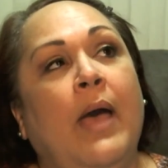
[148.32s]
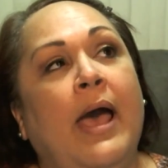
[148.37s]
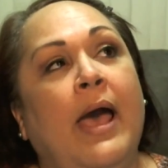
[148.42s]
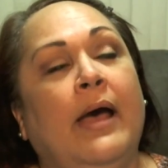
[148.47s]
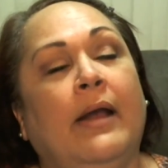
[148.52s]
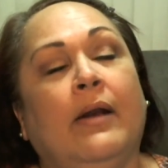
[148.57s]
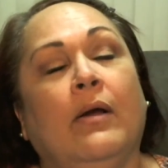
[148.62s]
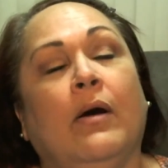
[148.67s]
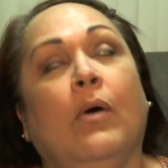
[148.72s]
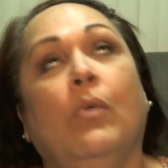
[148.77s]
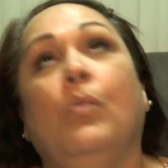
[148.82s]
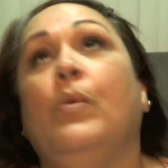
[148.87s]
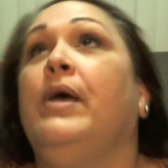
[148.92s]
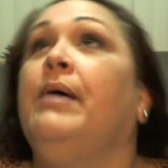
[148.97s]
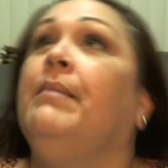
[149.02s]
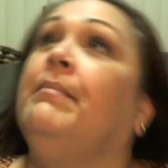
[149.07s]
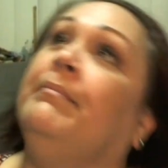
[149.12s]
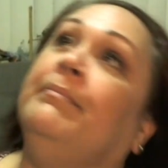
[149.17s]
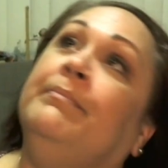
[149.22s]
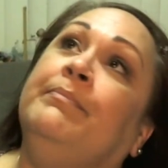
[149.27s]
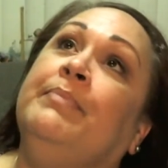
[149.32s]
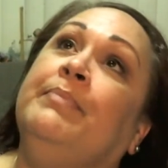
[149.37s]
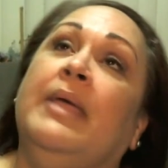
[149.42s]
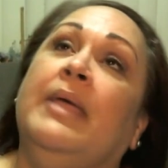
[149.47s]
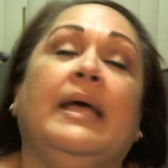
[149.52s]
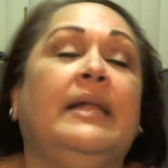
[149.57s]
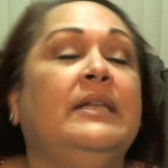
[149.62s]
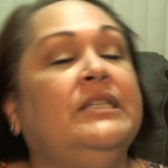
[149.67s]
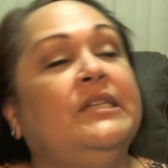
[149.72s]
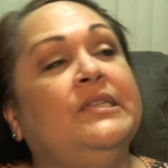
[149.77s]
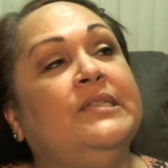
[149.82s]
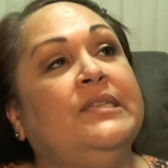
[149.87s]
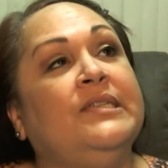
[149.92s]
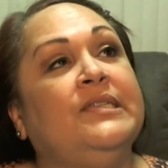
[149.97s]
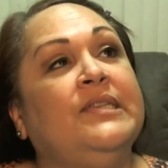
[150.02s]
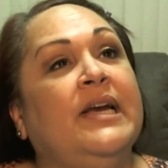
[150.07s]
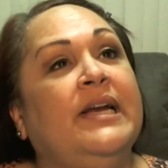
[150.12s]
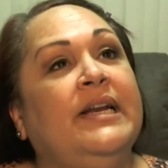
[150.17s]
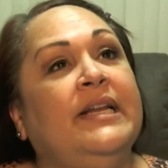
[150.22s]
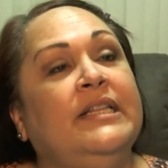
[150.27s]
had a whim and just
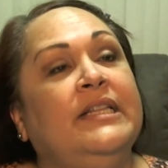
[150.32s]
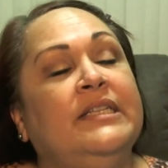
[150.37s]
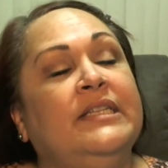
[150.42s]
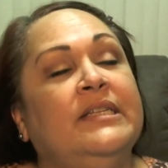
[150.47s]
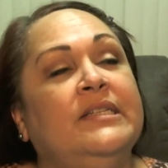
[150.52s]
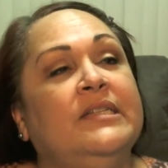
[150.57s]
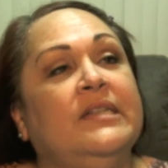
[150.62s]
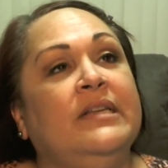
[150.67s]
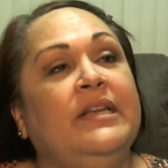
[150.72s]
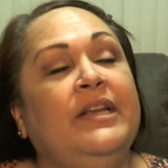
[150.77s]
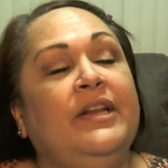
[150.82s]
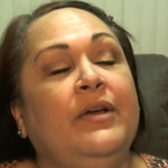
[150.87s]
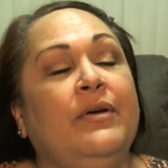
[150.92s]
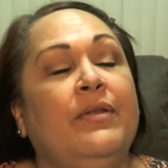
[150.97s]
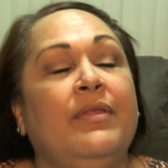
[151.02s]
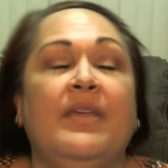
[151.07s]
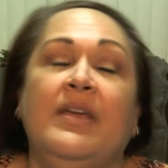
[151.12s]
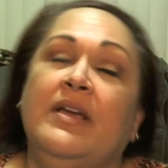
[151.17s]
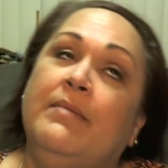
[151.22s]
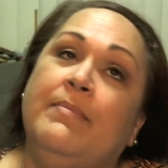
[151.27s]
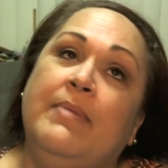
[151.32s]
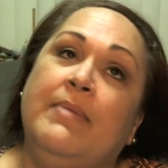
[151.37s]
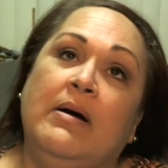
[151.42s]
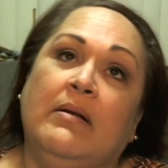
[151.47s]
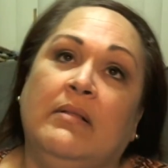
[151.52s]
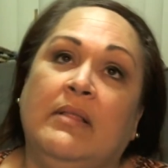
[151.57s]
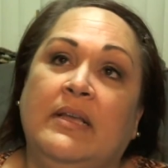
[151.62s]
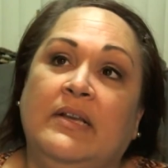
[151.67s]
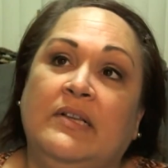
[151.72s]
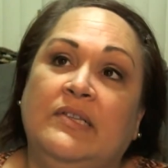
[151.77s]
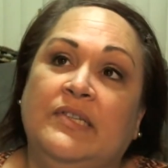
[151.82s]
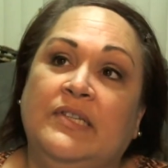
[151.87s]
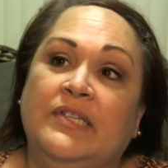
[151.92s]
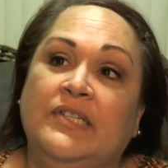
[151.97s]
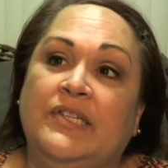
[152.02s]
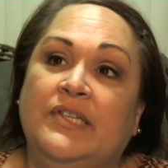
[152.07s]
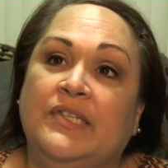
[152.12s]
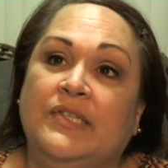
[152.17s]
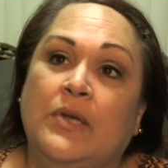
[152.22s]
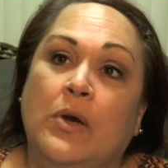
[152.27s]
decided to, think about this and
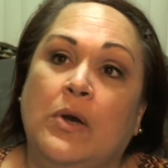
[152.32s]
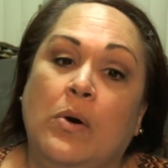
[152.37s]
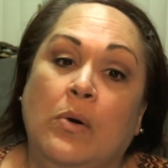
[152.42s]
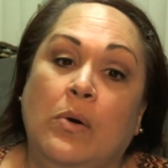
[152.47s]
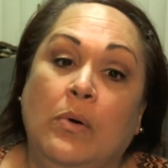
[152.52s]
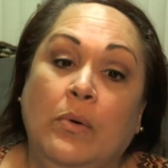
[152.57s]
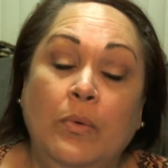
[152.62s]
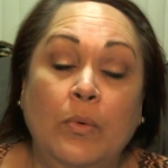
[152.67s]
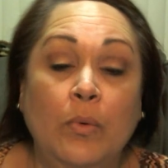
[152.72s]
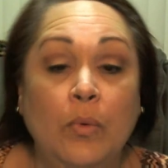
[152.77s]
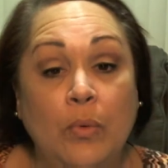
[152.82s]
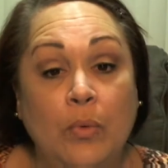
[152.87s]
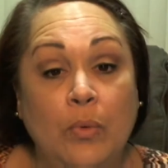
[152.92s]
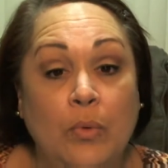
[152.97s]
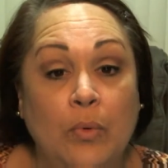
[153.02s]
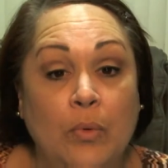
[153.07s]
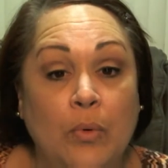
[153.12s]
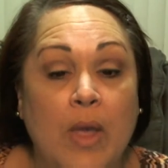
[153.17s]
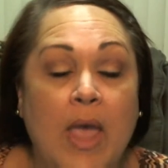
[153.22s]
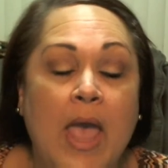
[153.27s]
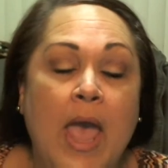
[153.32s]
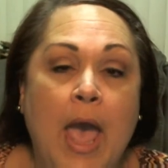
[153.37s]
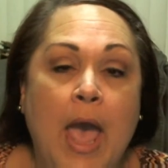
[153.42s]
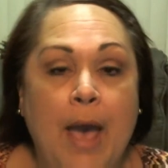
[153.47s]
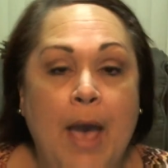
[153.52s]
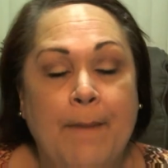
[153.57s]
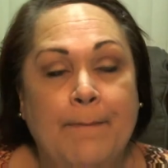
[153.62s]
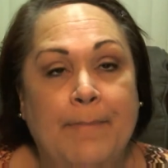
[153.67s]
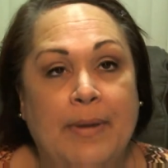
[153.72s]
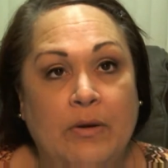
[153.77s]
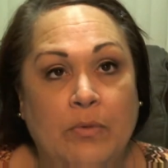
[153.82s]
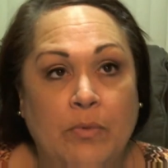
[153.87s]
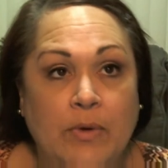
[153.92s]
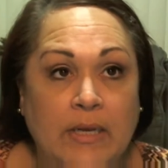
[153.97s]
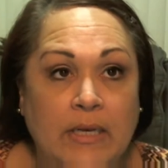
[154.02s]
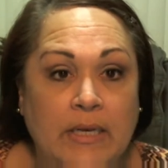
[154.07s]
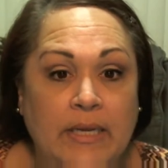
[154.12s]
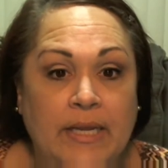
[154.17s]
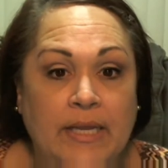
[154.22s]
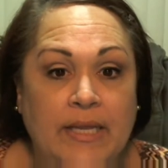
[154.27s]
just go, ooh. But
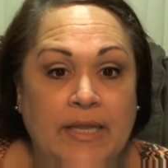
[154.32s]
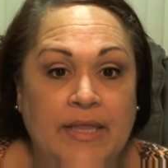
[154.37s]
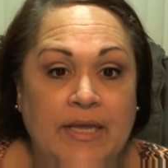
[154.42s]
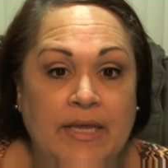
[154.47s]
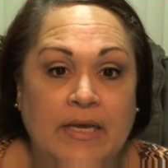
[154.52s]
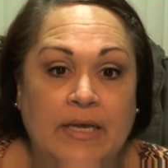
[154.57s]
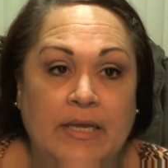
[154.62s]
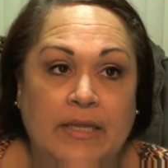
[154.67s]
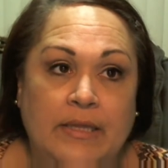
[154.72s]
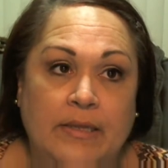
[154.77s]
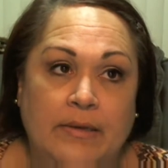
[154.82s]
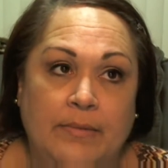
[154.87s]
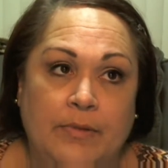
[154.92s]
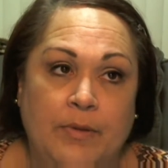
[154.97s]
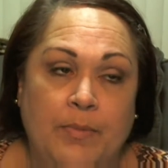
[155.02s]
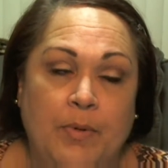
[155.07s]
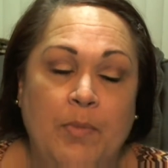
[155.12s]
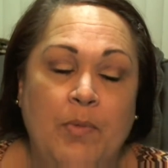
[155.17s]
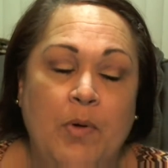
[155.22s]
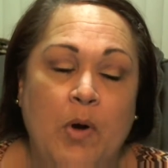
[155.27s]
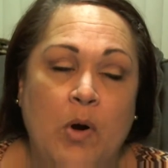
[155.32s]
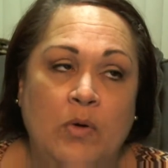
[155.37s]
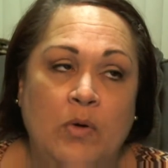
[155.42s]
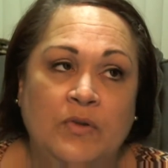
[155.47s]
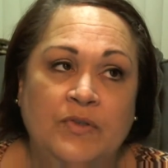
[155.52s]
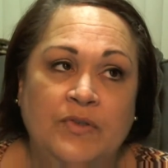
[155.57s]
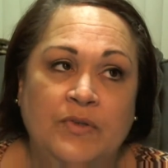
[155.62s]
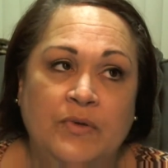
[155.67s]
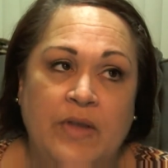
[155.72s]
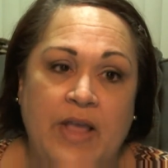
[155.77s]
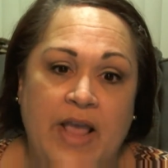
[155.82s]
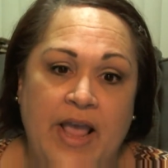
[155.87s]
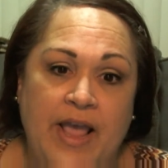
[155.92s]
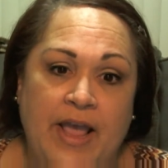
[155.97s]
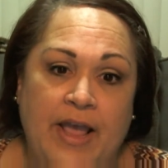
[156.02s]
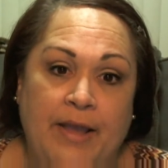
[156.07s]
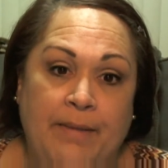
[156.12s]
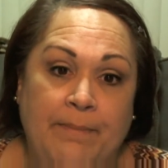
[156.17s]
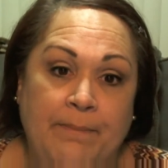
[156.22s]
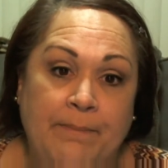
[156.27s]
really, the proposal
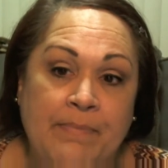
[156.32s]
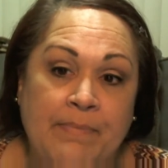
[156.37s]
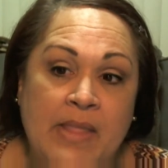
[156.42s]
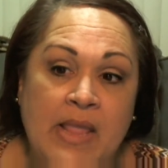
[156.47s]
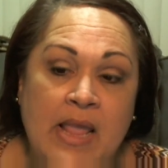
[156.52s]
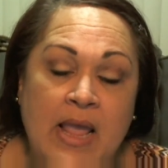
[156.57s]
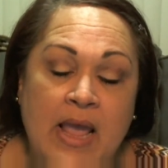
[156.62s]
came,